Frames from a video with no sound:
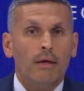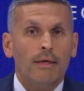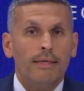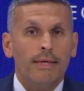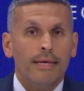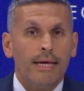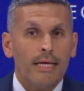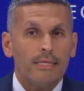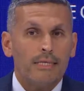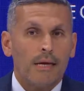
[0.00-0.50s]

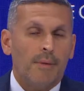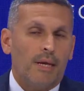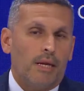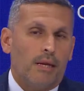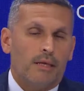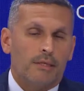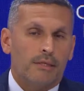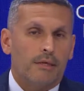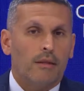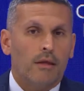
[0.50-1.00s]
Yes, I
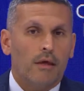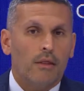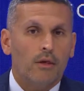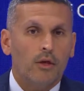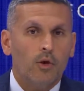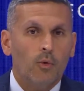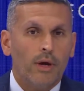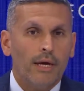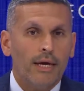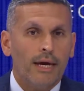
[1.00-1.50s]
mean, listen,
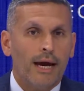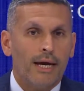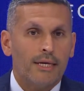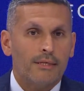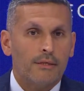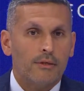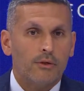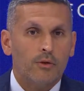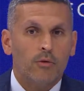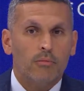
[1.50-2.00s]
the UAE
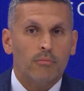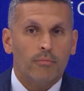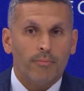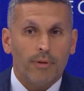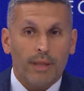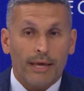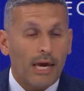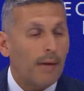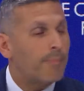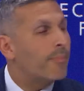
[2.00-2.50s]
has to
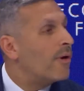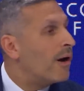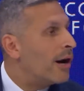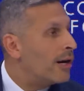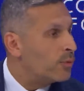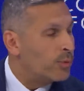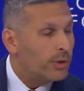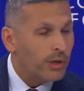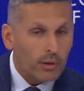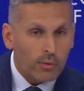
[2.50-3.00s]
play a
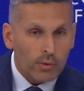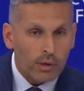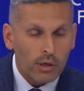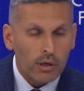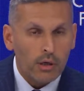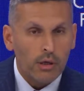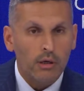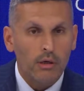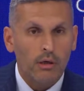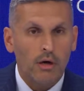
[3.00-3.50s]
part.
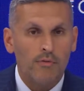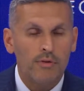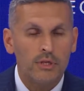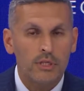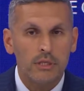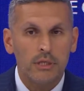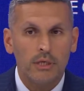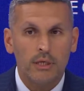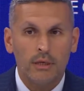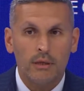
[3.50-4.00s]
We're
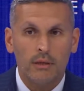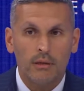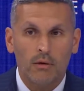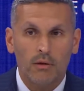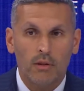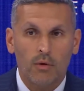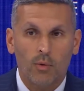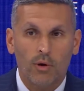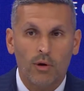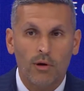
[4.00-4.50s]
obviously,
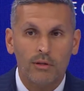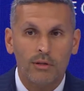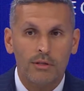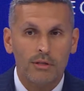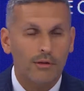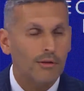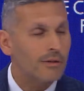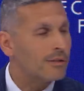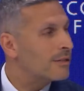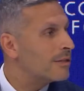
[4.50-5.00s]
the world is
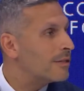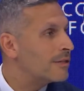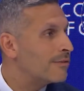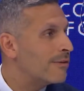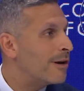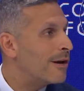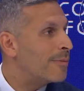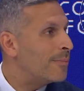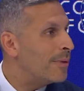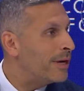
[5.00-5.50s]

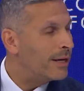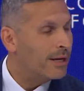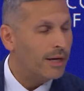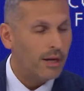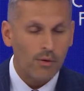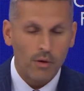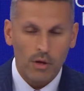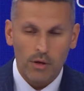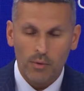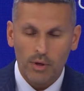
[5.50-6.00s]
very big,
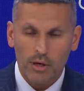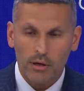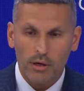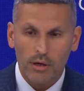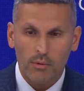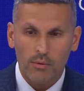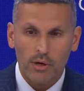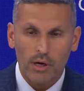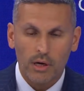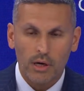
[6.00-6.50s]
and
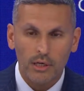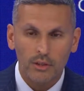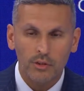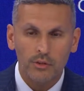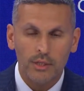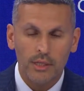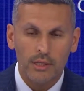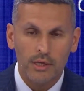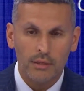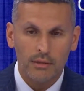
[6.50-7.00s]
we're a
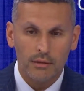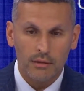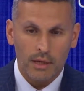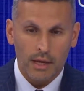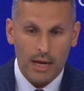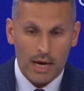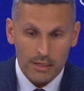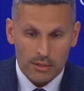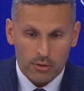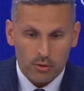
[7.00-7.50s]
country that
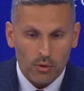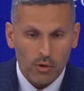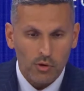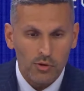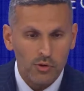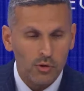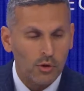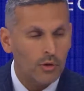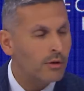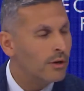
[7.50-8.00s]
has to
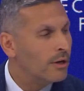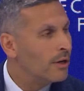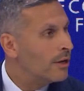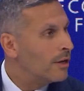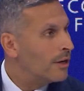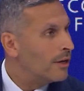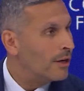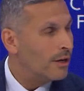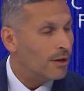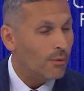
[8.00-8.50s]
also,
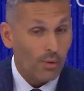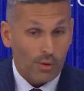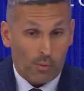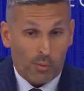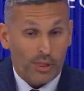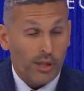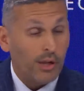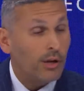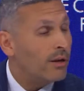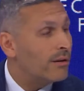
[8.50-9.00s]

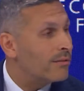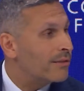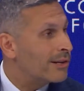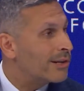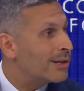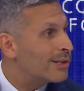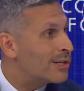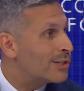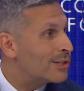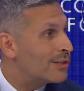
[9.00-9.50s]
within
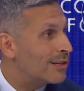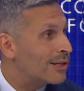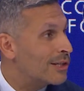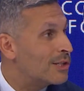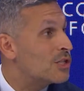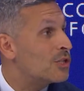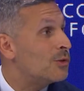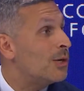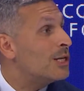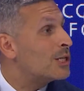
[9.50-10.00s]
the
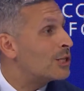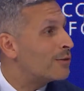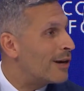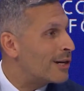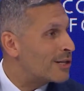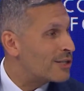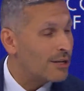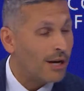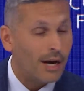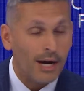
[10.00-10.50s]
constraints of
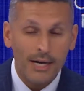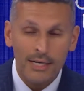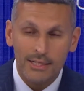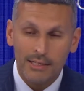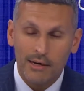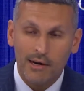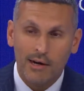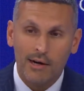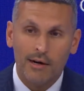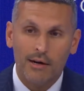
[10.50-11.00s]
our size
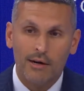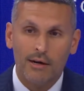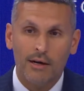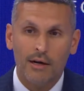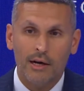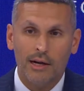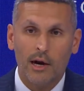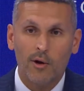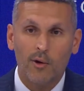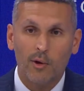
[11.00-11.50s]
and
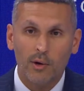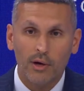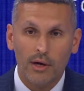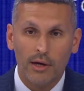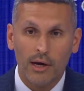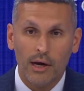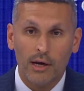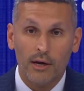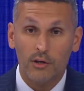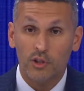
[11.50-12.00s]

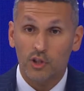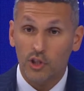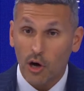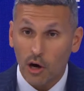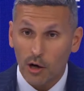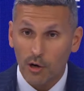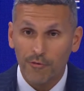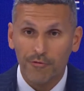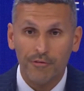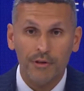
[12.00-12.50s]
our
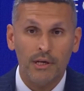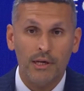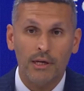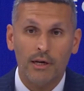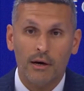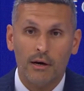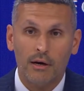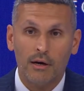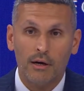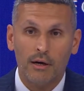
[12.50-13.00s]
geography
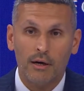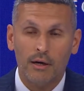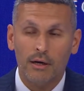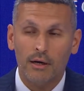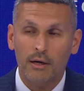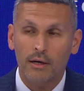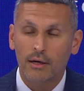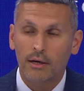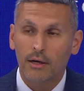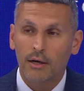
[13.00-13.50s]
and
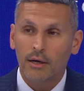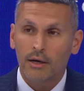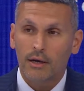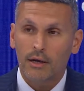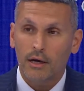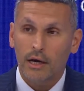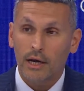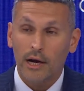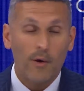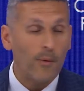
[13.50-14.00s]

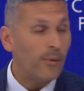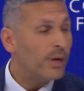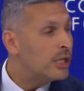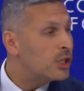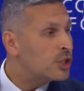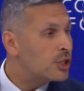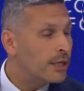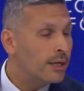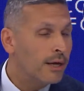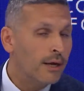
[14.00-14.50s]
our
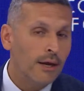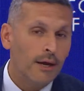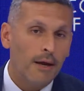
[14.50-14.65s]
region.